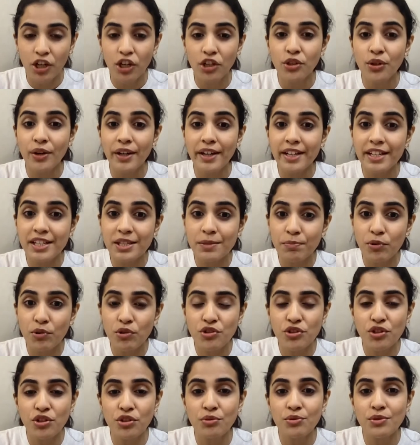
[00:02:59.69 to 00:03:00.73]
your
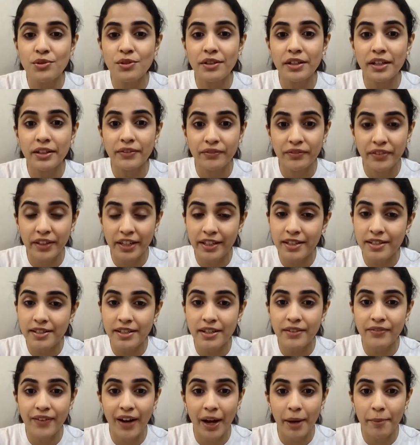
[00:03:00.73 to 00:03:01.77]
exposure to various
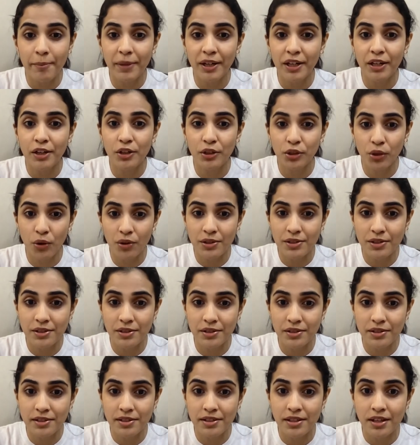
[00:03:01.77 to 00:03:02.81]
environmental
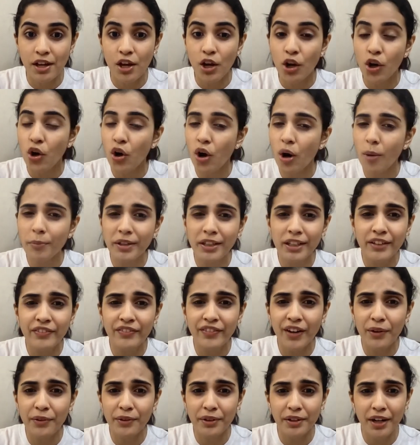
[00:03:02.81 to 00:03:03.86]
toxins commonly
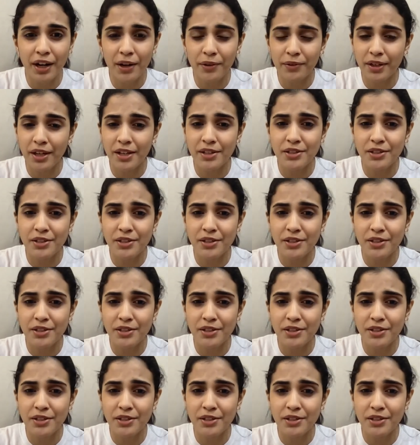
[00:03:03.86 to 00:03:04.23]
found around